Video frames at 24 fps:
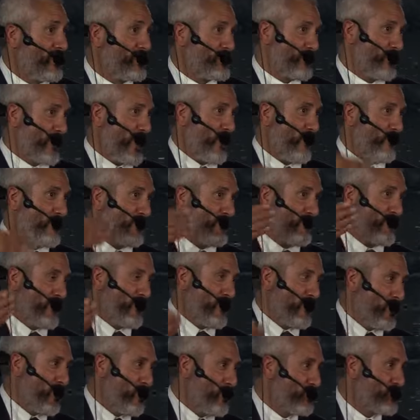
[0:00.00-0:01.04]
So that will be for
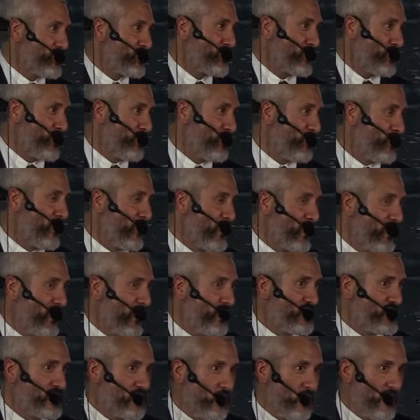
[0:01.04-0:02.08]
those who
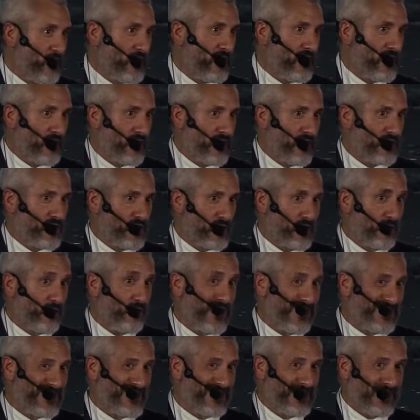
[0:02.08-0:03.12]
enjoy eternal
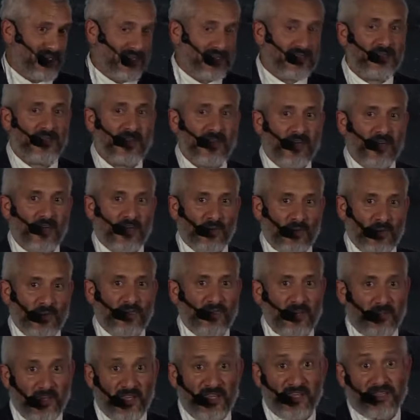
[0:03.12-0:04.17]
blessedness
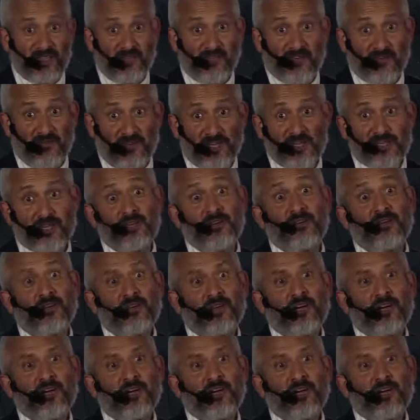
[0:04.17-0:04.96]
with the beatific vision.